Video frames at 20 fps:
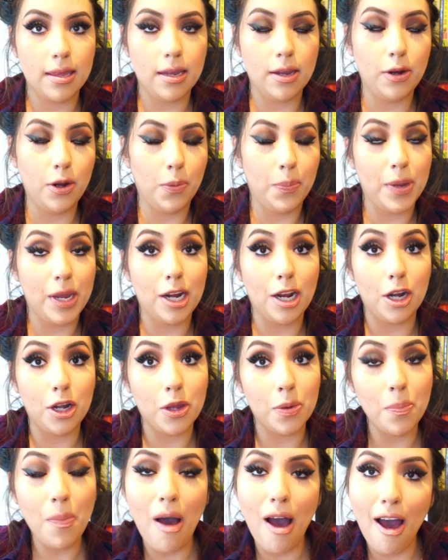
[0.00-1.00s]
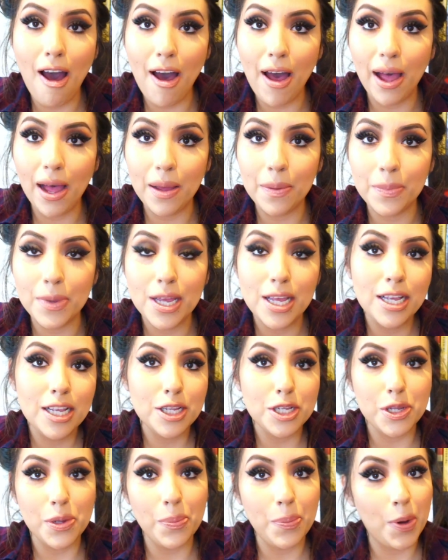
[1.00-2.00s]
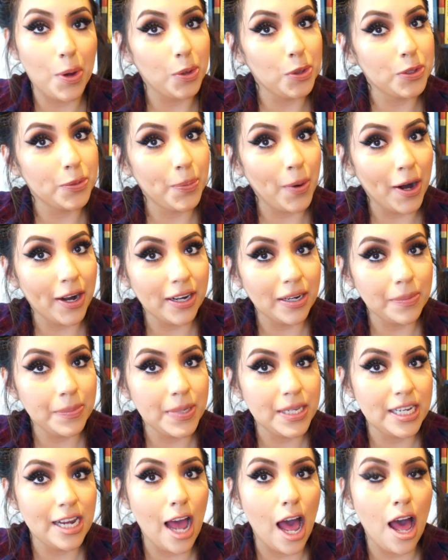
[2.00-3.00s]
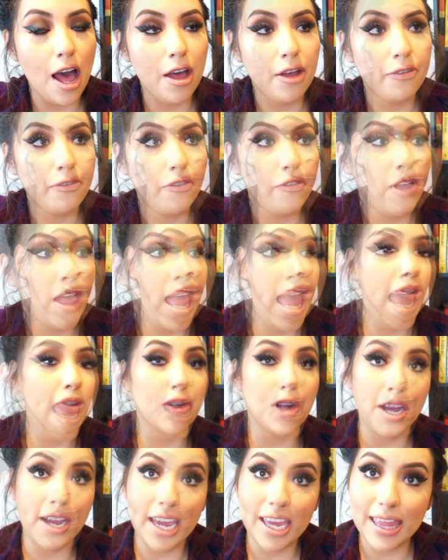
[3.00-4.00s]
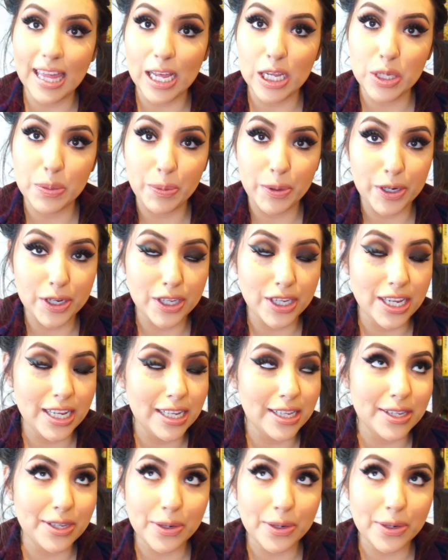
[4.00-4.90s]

you know, being a new mom, some postpartum stuff, a strong 8th house person,